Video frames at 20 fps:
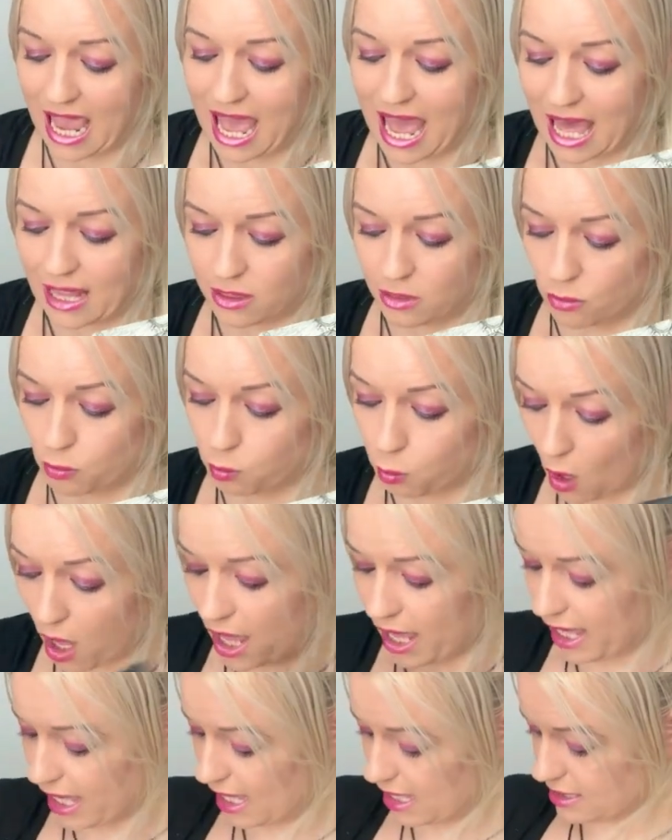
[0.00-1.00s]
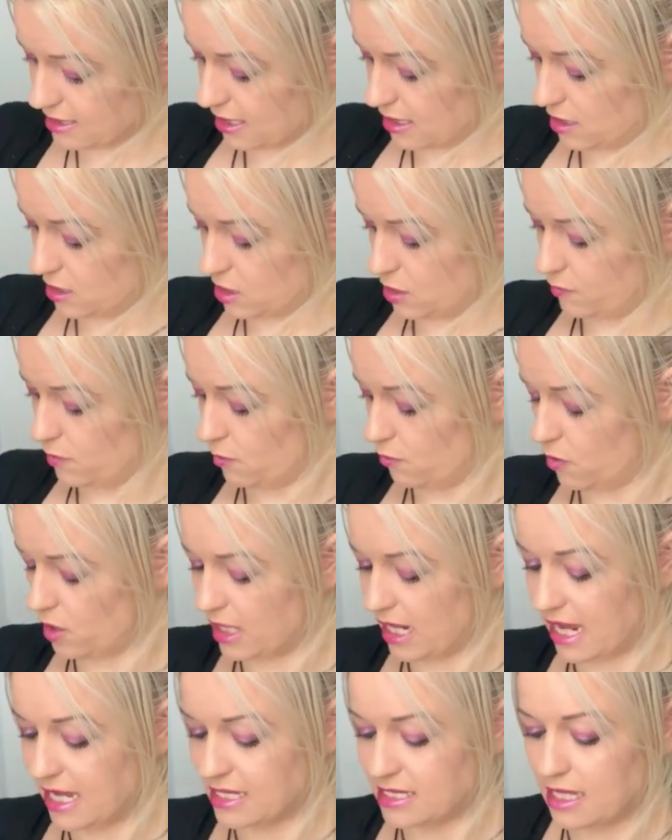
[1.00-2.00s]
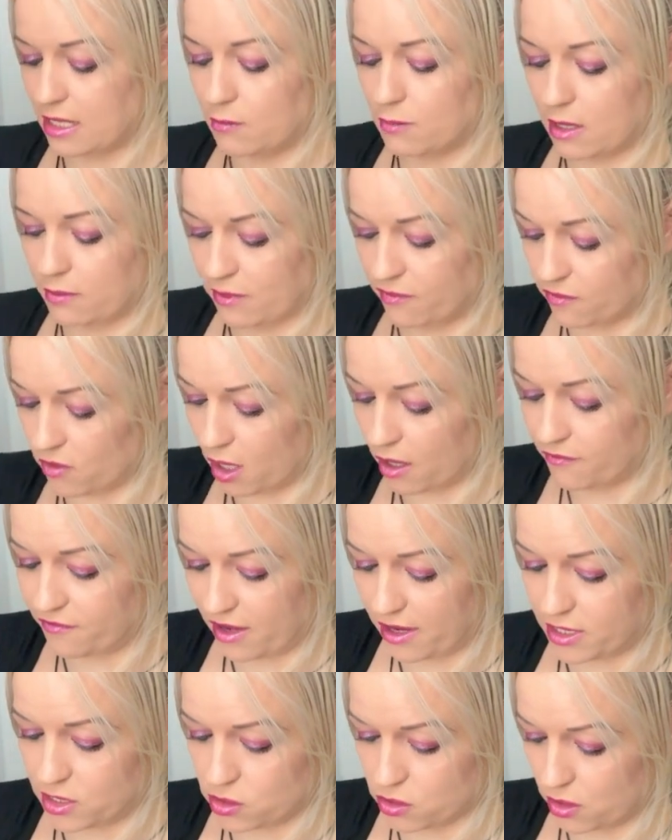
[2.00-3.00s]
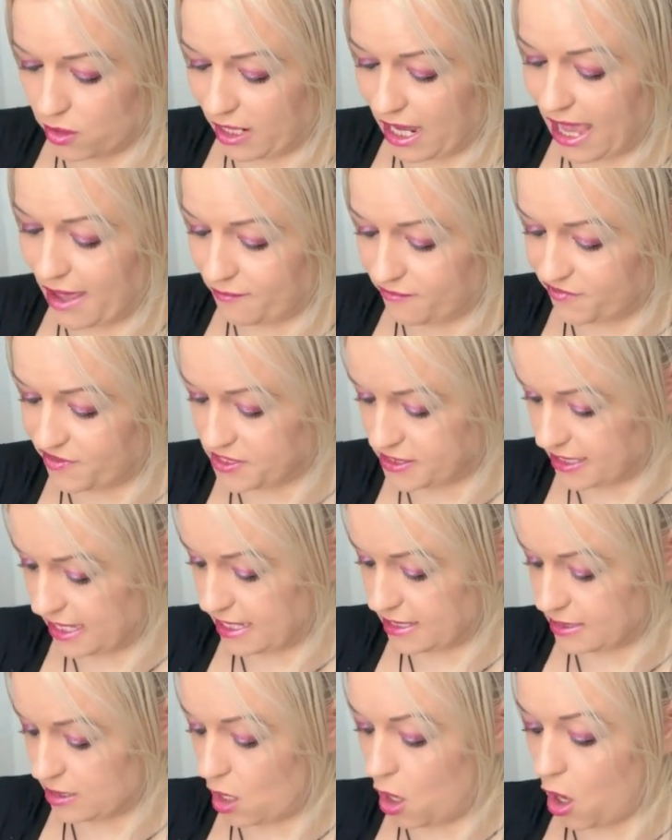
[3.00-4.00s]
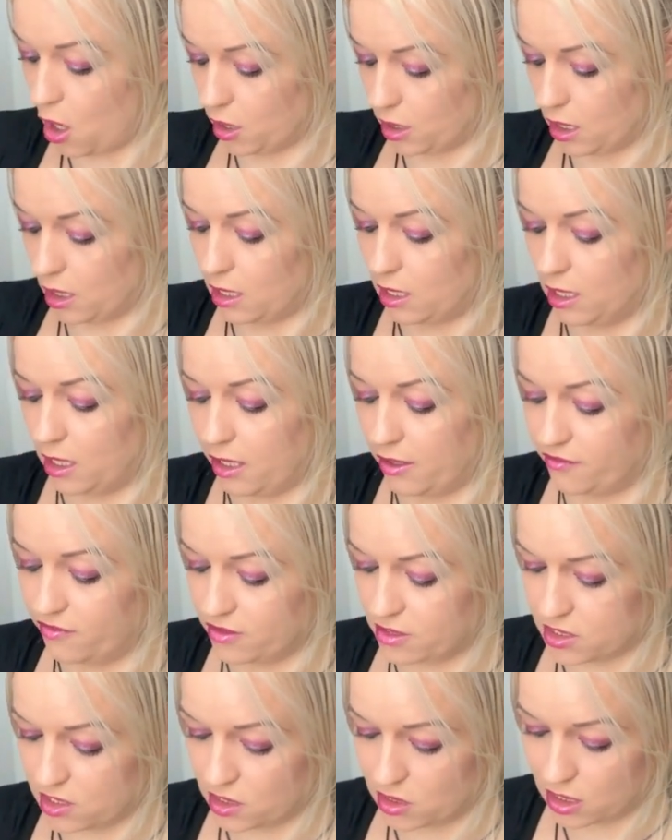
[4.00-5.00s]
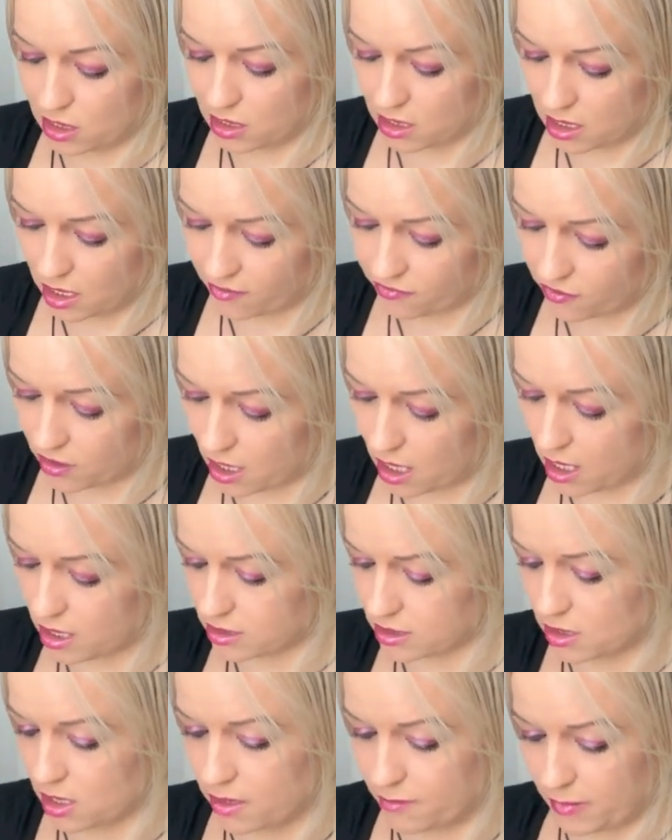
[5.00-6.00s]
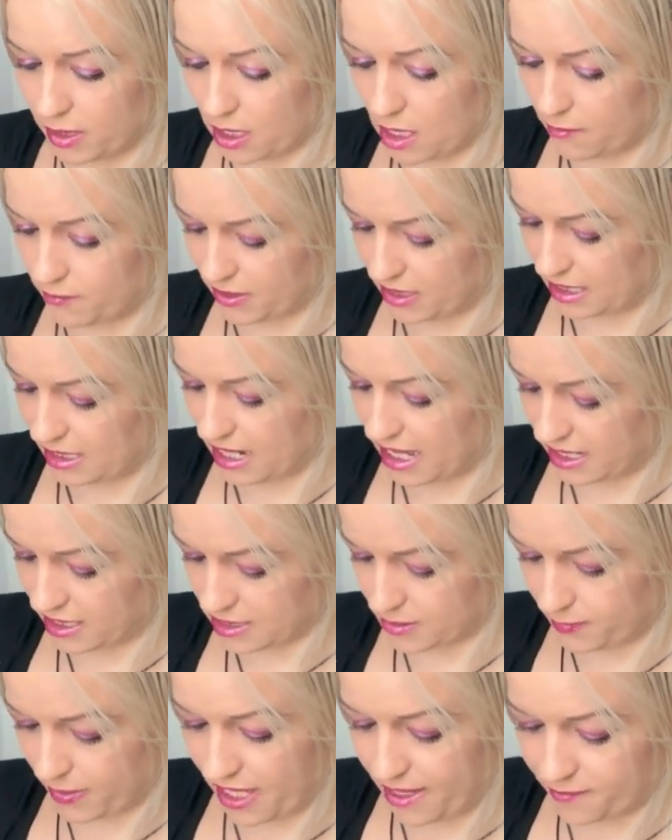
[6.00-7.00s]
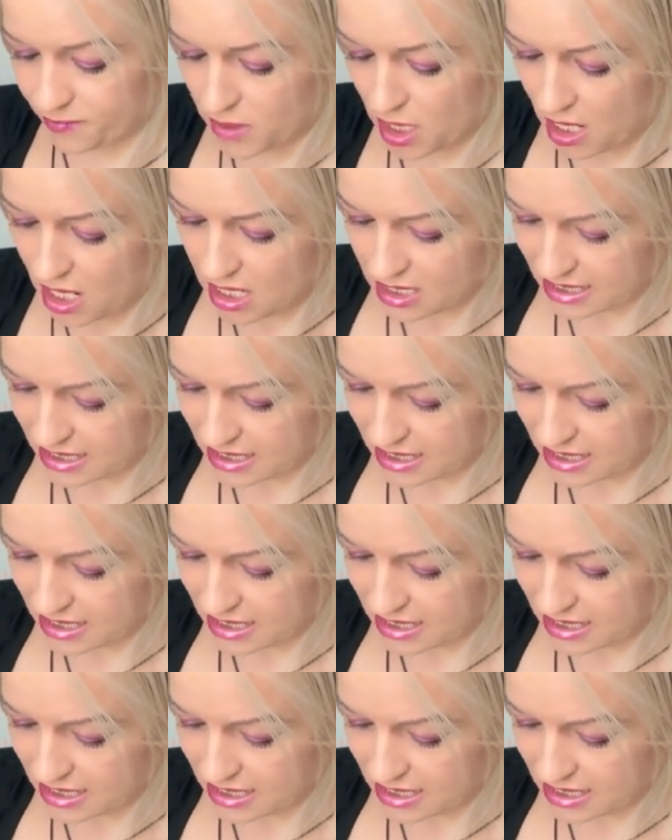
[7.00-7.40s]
And why it's going to do a 180? Well, we've got a very strong emphasis on love. So the love card's coming up in the next bit.